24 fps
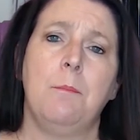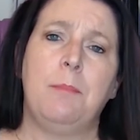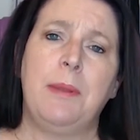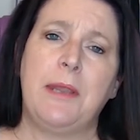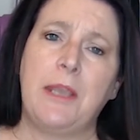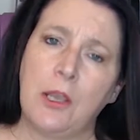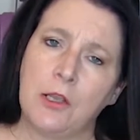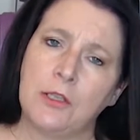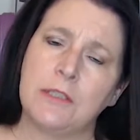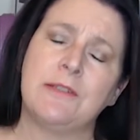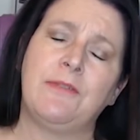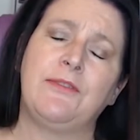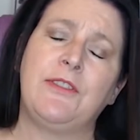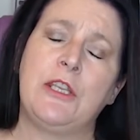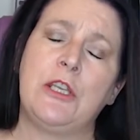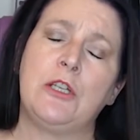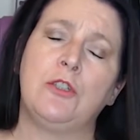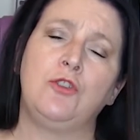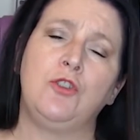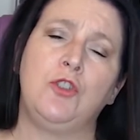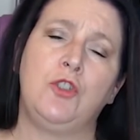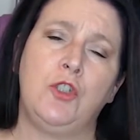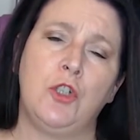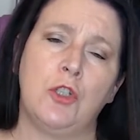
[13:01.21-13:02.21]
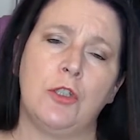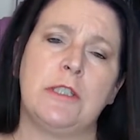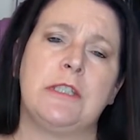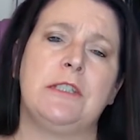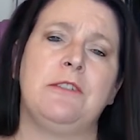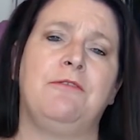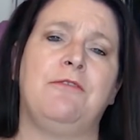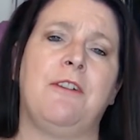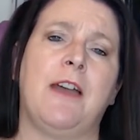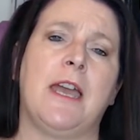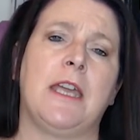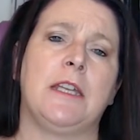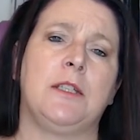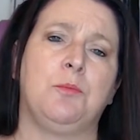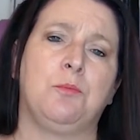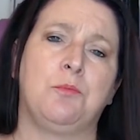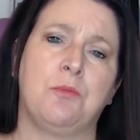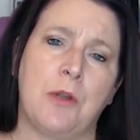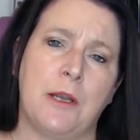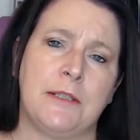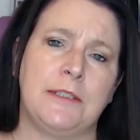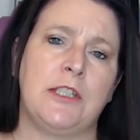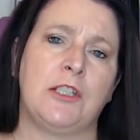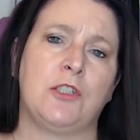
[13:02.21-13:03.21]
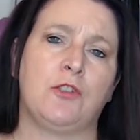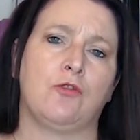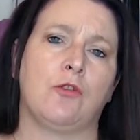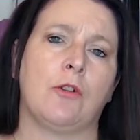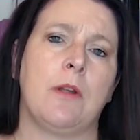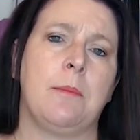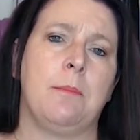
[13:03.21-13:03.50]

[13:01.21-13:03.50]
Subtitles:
because of the unjustified predatory